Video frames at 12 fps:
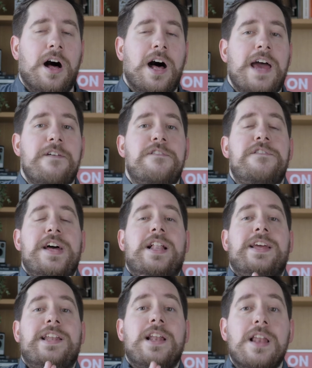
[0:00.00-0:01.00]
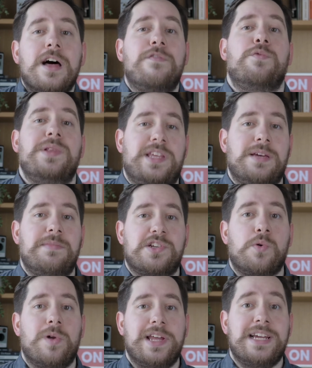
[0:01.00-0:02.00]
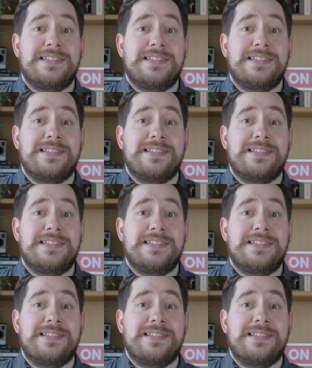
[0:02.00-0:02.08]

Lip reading: I fell in love with the image quality.